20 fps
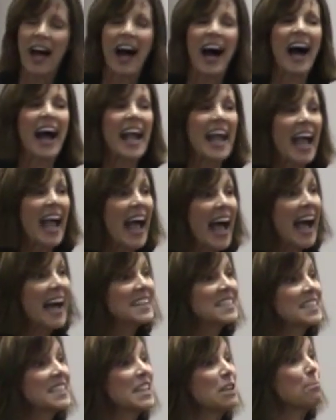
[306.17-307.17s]
"I
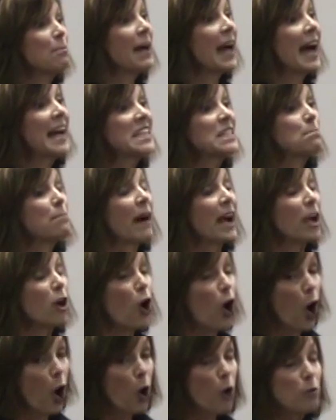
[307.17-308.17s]
had to get past my
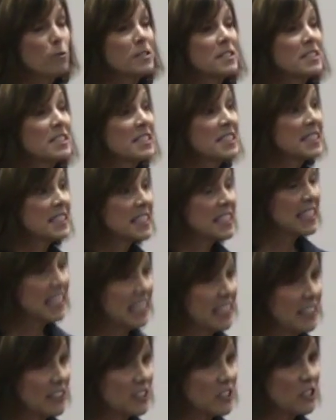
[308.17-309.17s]
own
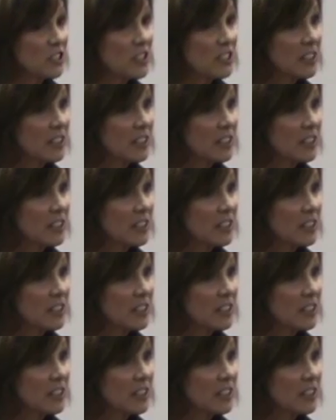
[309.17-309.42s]
stench,